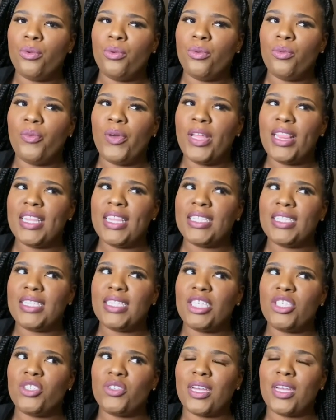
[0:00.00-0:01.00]
with the
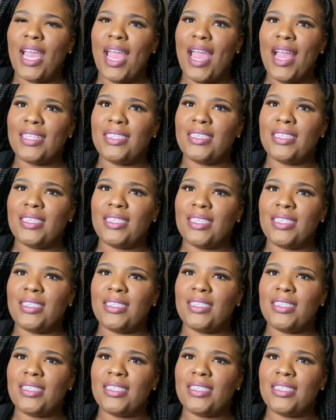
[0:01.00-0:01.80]
citric acid?